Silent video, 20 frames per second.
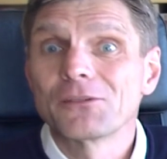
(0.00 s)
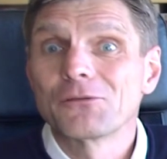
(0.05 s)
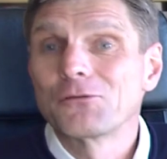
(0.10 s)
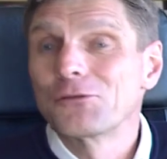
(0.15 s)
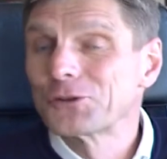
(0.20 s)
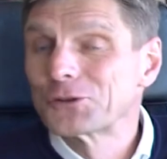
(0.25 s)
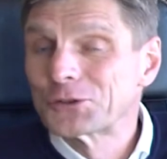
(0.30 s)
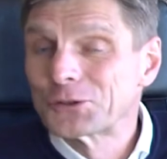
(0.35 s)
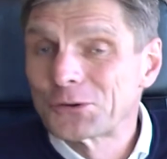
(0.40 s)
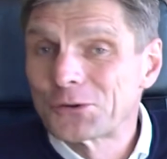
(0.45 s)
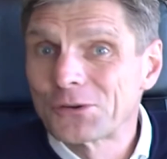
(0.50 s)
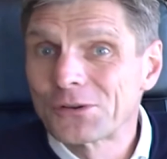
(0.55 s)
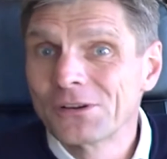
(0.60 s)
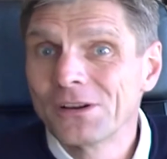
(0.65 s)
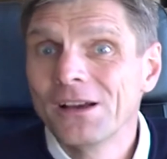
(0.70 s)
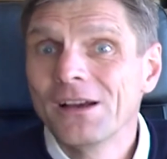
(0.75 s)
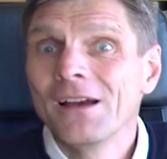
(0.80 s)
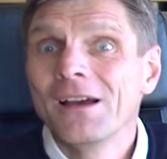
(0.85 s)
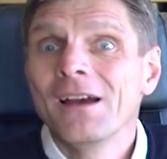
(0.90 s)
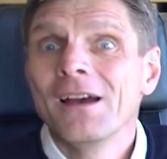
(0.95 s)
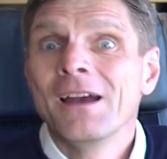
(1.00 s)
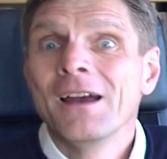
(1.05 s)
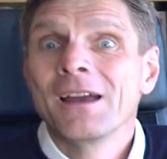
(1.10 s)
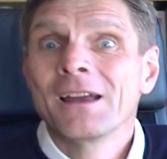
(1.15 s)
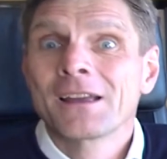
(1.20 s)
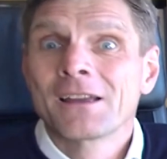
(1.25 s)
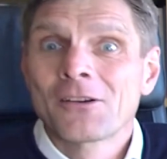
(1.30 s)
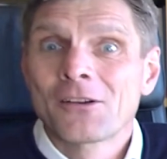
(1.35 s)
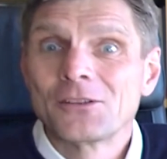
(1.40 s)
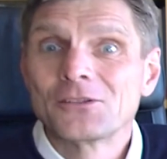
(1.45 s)
For sure,
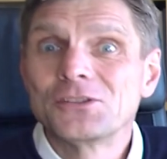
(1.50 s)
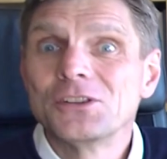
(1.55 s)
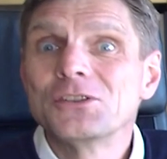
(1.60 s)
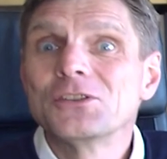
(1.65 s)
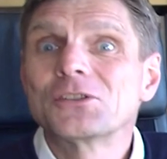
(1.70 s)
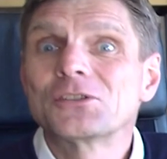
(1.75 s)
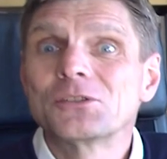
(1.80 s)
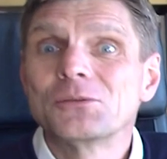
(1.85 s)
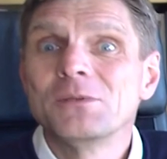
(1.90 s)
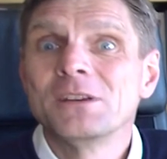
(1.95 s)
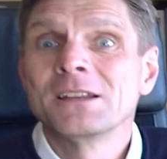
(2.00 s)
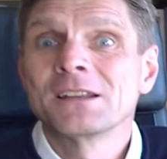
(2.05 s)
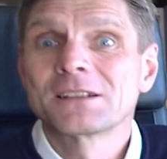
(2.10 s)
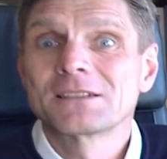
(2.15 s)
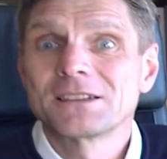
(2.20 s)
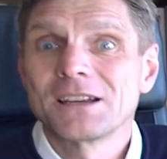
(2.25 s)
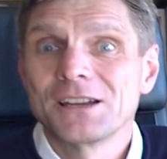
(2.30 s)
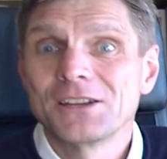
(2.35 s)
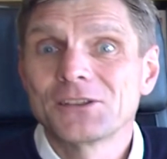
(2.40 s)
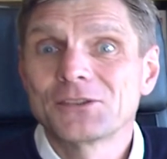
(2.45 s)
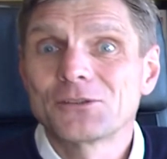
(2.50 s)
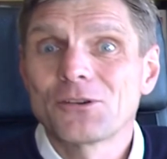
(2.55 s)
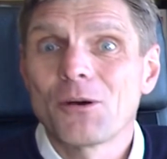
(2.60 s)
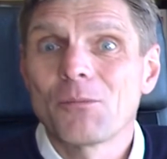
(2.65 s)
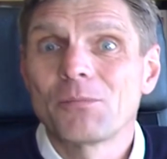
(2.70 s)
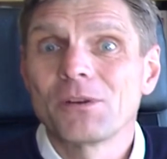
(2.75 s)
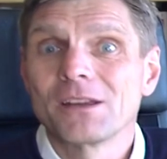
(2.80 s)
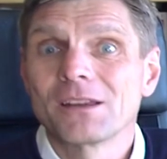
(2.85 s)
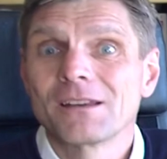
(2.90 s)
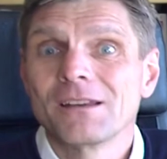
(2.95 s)
continues to be an exciting
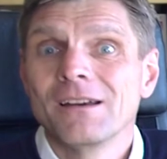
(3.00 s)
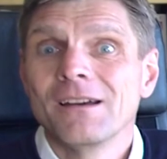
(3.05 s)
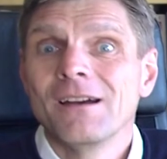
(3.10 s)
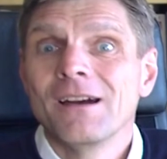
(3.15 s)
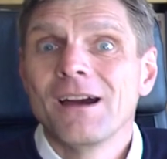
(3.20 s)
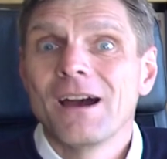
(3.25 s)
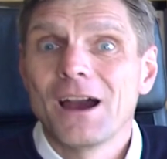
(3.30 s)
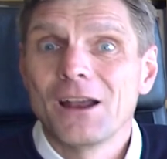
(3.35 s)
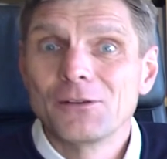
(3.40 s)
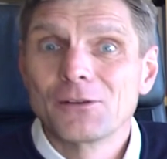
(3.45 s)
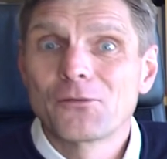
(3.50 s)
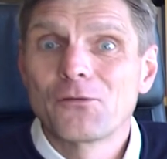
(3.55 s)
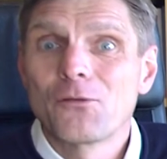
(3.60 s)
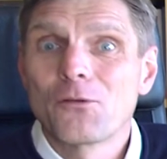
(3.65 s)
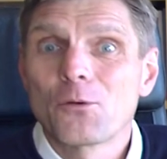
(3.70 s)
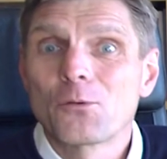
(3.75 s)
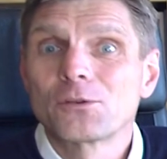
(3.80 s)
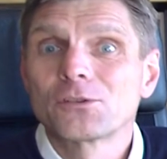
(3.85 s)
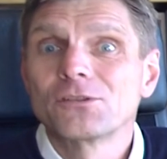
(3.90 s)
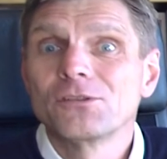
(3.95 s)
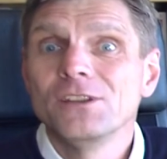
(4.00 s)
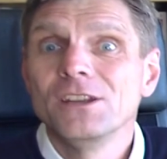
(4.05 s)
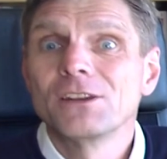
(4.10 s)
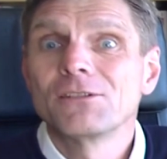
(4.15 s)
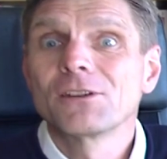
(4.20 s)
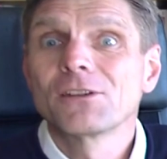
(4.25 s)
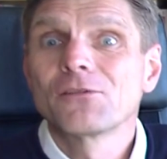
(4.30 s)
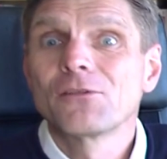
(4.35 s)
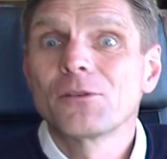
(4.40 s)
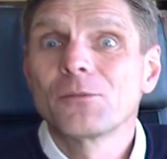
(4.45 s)
topic. I look forward to
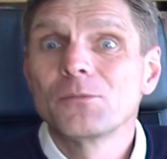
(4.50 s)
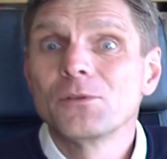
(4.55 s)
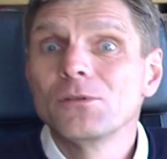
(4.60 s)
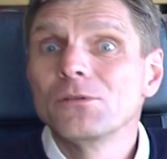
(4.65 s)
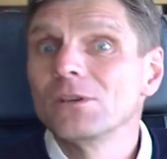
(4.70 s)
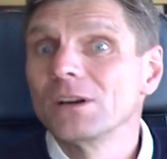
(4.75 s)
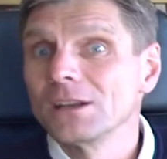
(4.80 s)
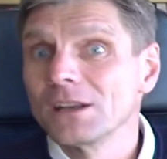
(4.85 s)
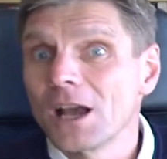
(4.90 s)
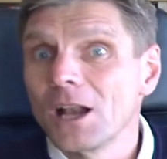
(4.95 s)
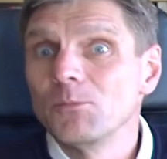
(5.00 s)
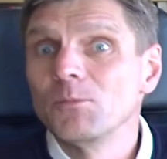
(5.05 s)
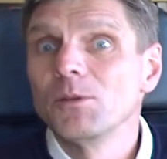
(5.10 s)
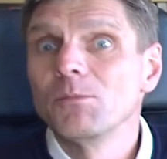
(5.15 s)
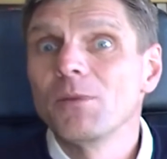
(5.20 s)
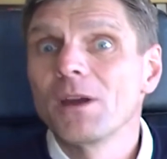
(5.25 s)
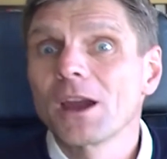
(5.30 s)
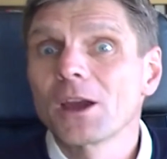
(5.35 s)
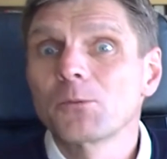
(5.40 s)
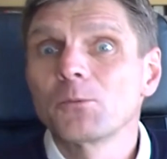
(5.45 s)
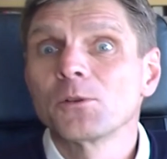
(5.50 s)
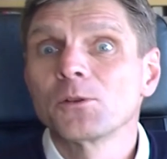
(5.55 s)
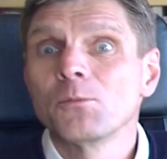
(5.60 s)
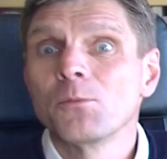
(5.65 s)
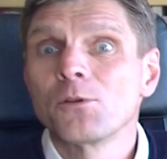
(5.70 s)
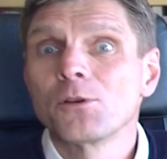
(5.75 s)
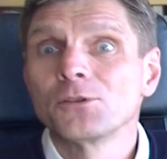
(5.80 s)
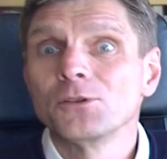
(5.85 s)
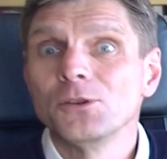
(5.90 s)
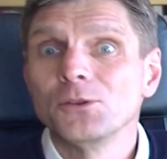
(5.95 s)
hearing from you, and I'll be back with
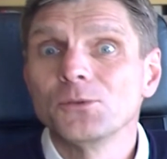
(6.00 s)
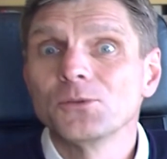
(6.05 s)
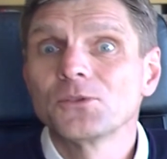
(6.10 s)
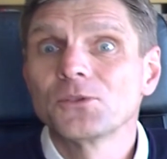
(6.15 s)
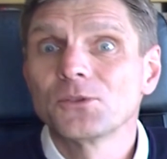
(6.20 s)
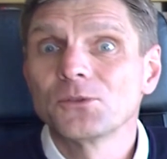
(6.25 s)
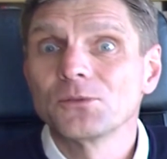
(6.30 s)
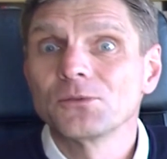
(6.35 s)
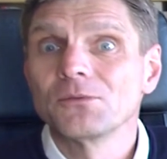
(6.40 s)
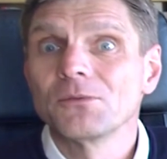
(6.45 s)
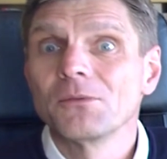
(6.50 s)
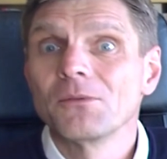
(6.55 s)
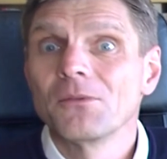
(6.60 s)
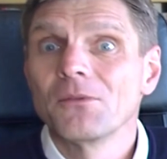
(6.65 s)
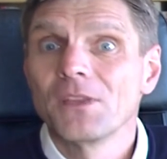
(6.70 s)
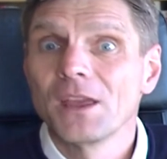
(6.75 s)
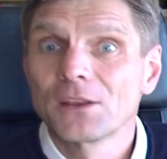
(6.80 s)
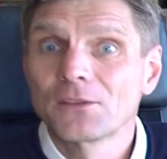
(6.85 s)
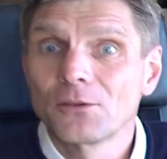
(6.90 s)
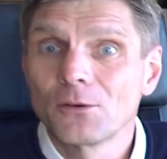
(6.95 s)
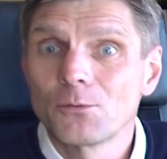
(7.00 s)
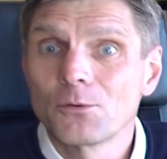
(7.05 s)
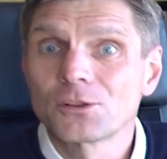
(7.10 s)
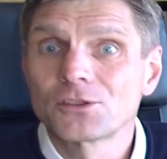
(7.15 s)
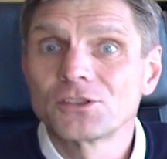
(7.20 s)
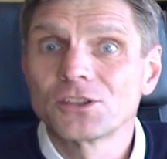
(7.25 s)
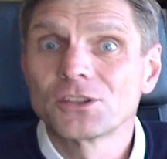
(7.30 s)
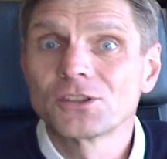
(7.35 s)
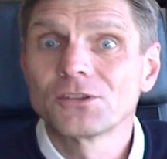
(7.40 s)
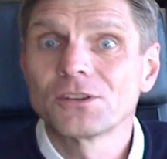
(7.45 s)
more news soon. Thanks for
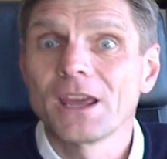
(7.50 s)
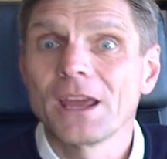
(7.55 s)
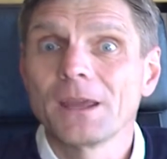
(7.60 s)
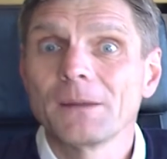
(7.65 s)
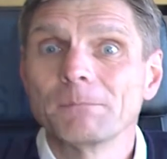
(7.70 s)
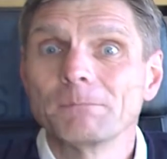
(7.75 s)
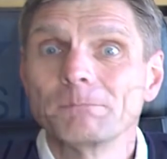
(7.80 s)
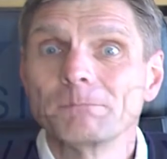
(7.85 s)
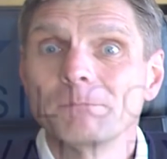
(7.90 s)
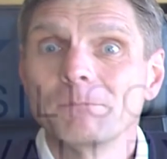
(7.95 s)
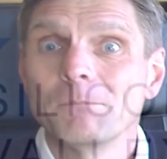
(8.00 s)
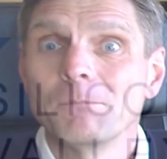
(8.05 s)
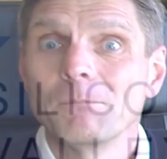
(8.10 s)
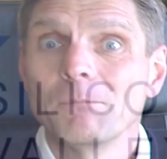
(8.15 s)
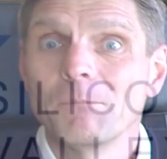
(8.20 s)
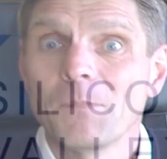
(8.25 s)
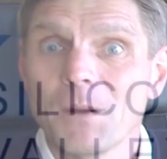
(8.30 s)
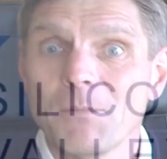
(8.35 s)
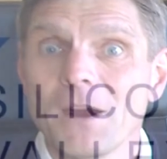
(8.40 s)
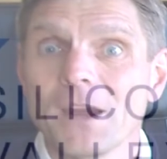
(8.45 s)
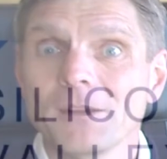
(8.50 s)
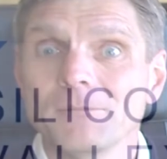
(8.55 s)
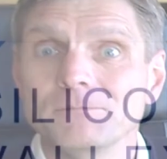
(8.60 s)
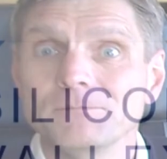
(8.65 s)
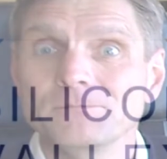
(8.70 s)
watching today. Bye bye.